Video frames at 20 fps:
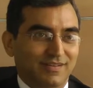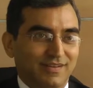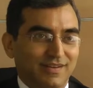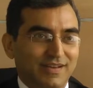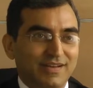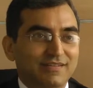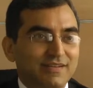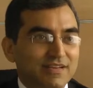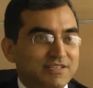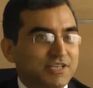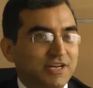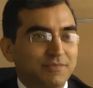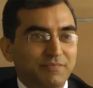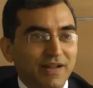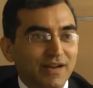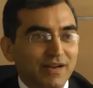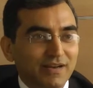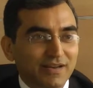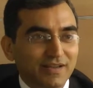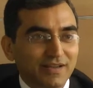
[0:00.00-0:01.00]
Interest rate
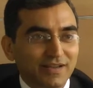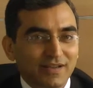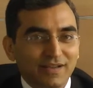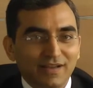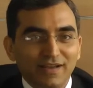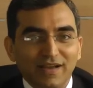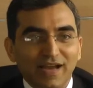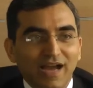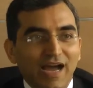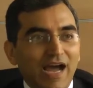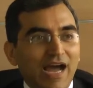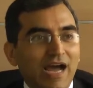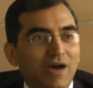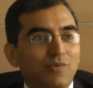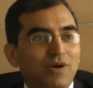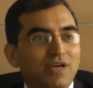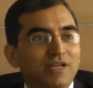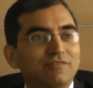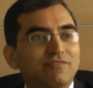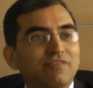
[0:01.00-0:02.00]
parity. I have
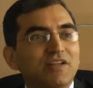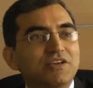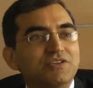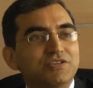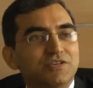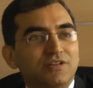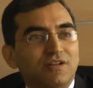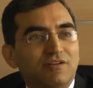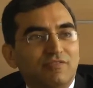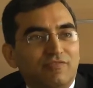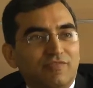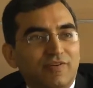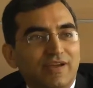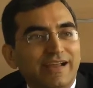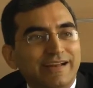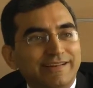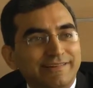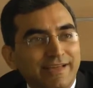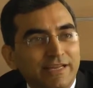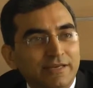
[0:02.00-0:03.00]
an inflation of
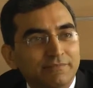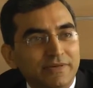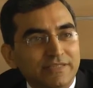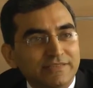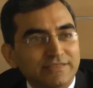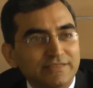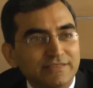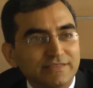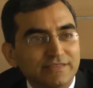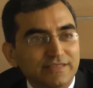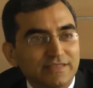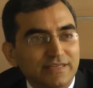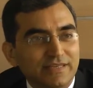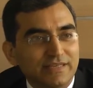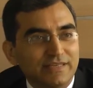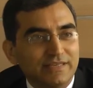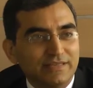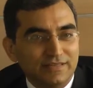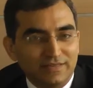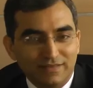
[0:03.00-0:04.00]
8-9%
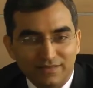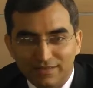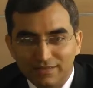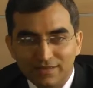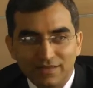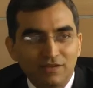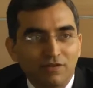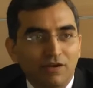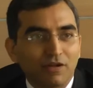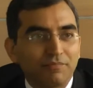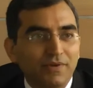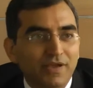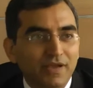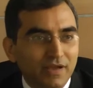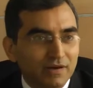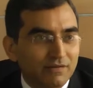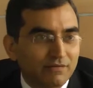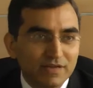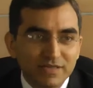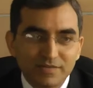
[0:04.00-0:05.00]
in the developing
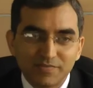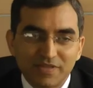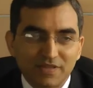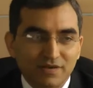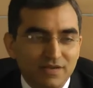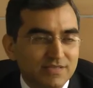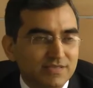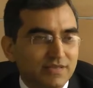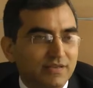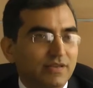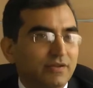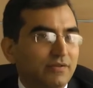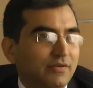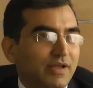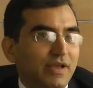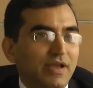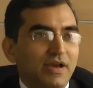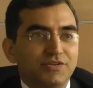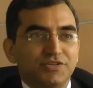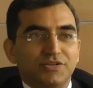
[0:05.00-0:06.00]
countries, whether it's
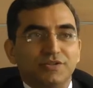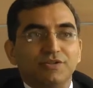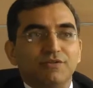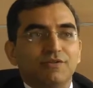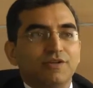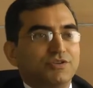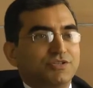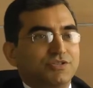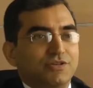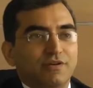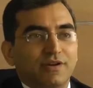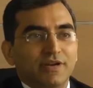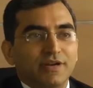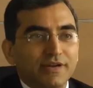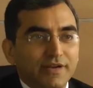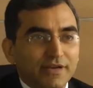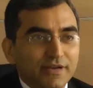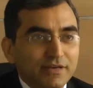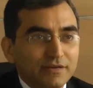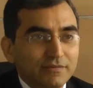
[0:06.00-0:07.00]
Indonesia or
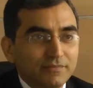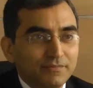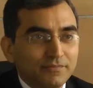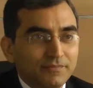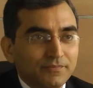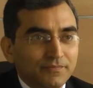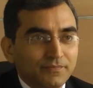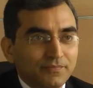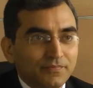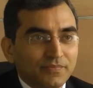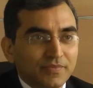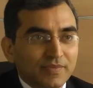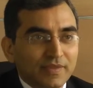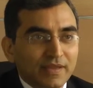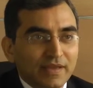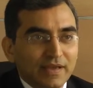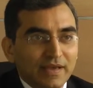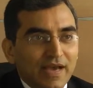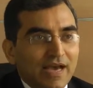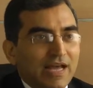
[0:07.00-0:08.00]
India,
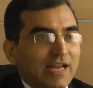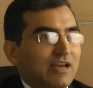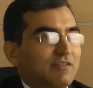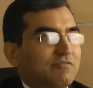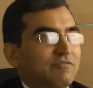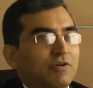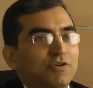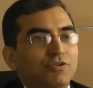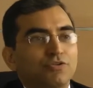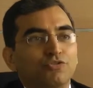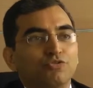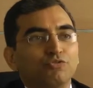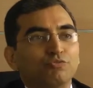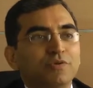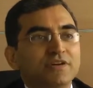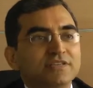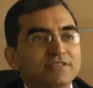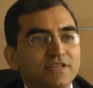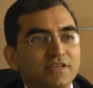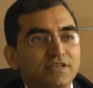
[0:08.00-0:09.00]
and I have 1 to
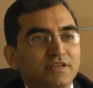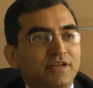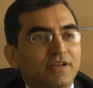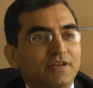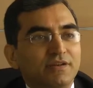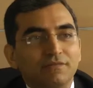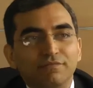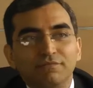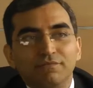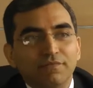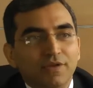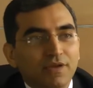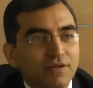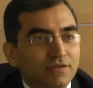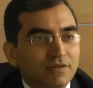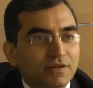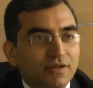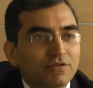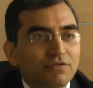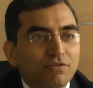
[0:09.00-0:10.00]
2%
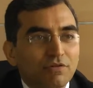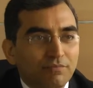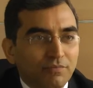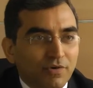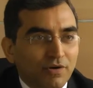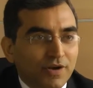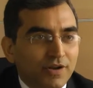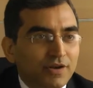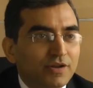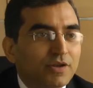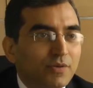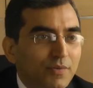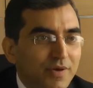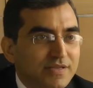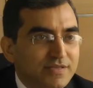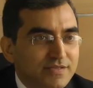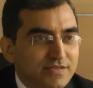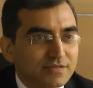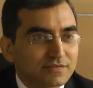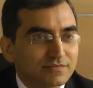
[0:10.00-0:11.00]
in the Europe or in the
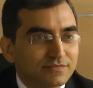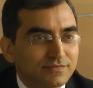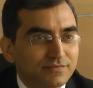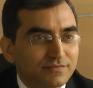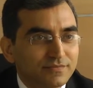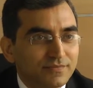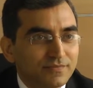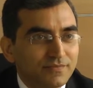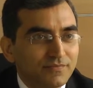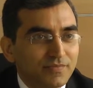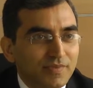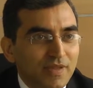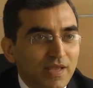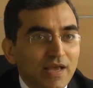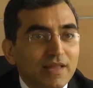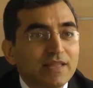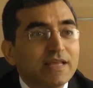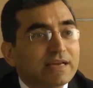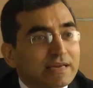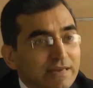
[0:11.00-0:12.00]
US,
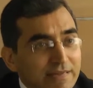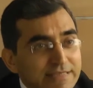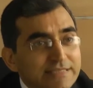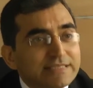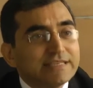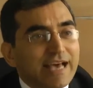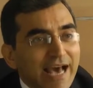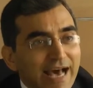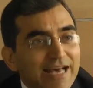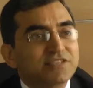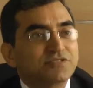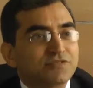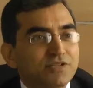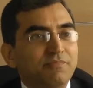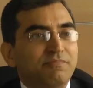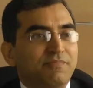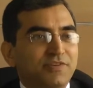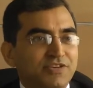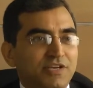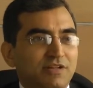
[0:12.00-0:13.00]
the currency has to
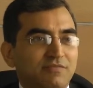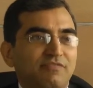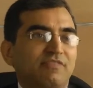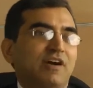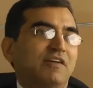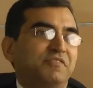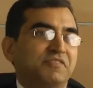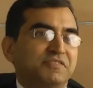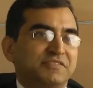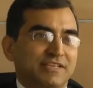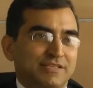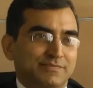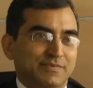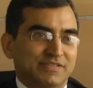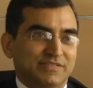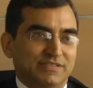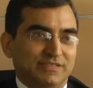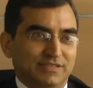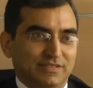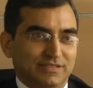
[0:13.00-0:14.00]
depreciate by 5 to
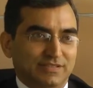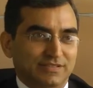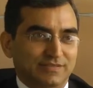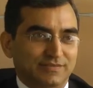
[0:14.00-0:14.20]
6%.